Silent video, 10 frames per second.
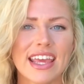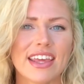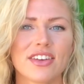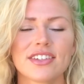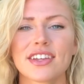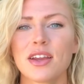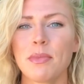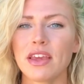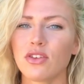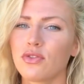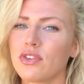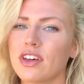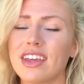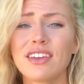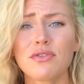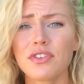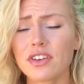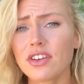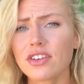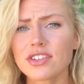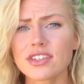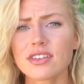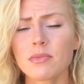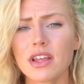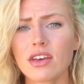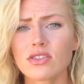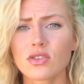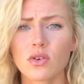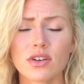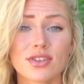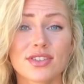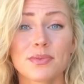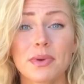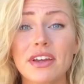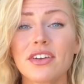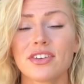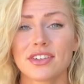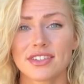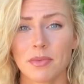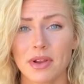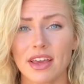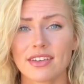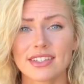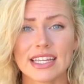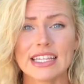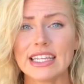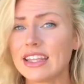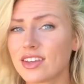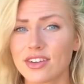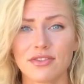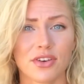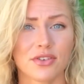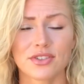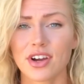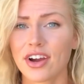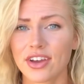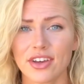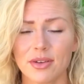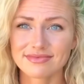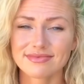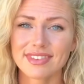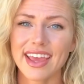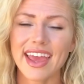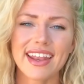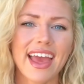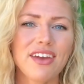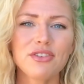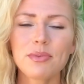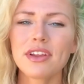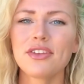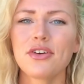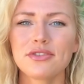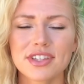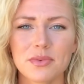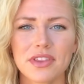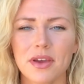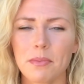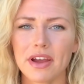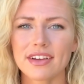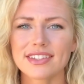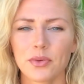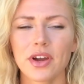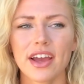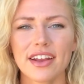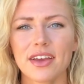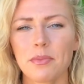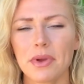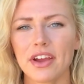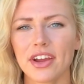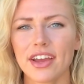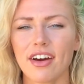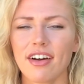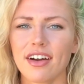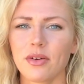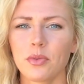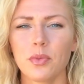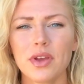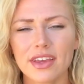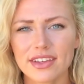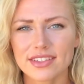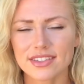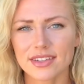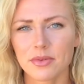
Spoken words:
Either it's going to make you feel inferior to somebody else or superior to somebody else, and neither of those are good. And everybody knows that with comparison, we're kind of comparing our weakest,